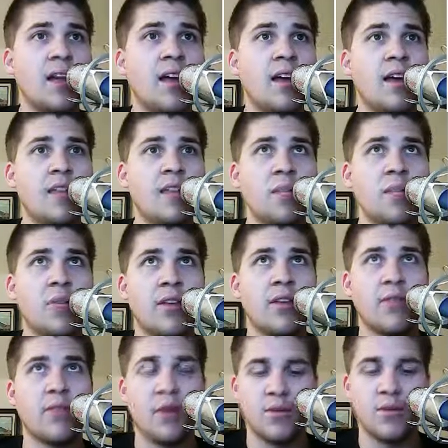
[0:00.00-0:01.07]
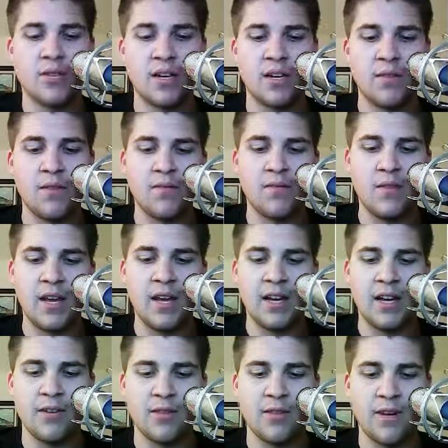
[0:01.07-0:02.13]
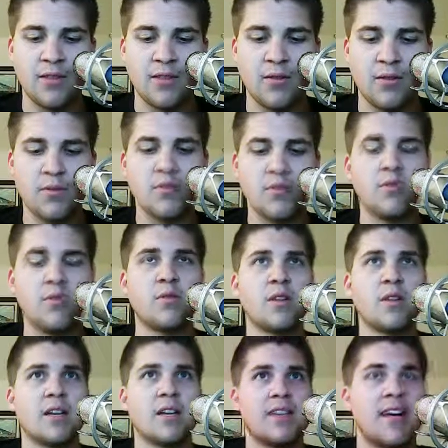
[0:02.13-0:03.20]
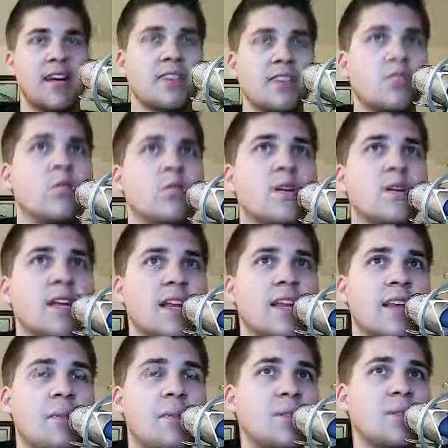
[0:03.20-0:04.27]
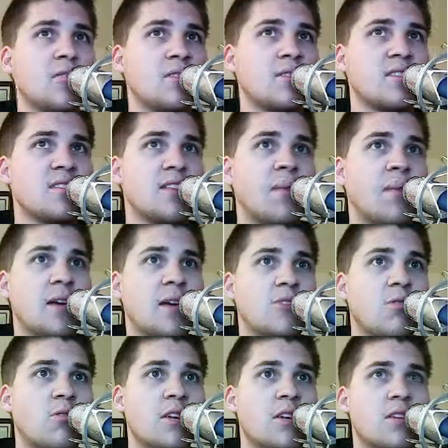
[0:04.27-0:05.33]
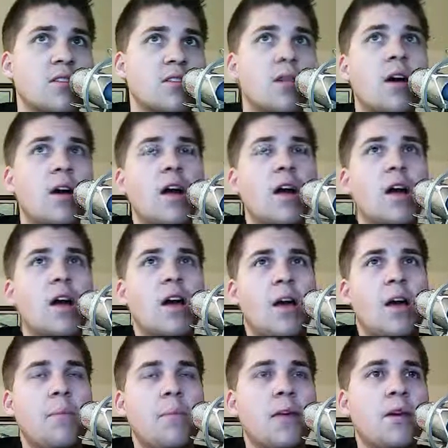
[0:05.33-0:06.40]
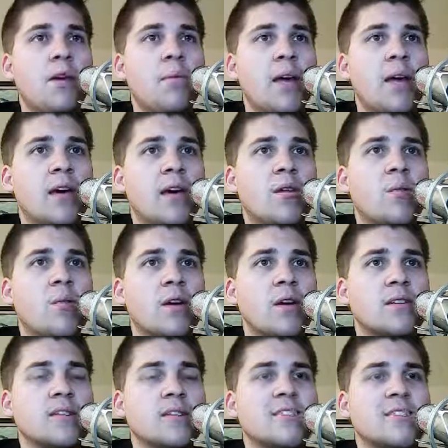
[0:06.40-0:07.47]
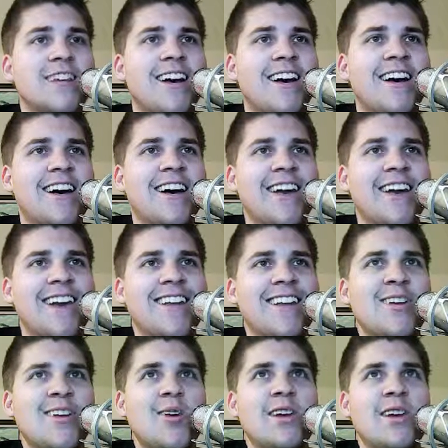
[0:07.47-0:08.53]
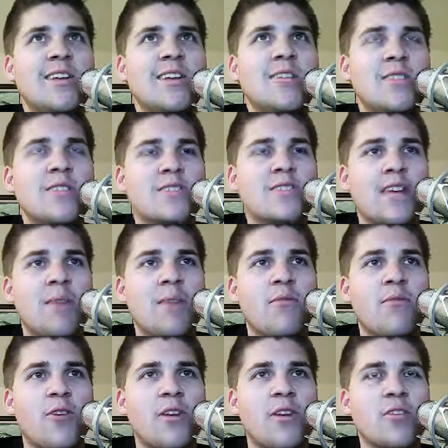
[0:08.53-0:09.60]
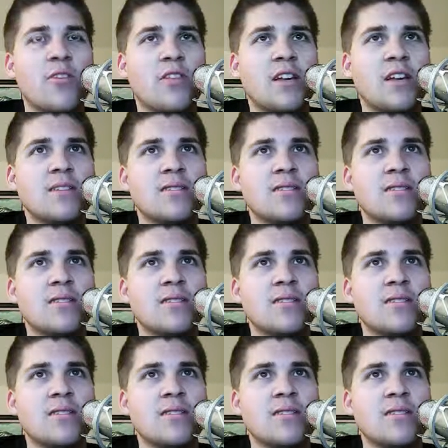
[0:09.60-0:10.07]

They both have a cosine of negative rad 3 over 2. If we look at the x-coordinate at that position, it's the same x-coordinate, so bingo bango works, and you could do the same for other things as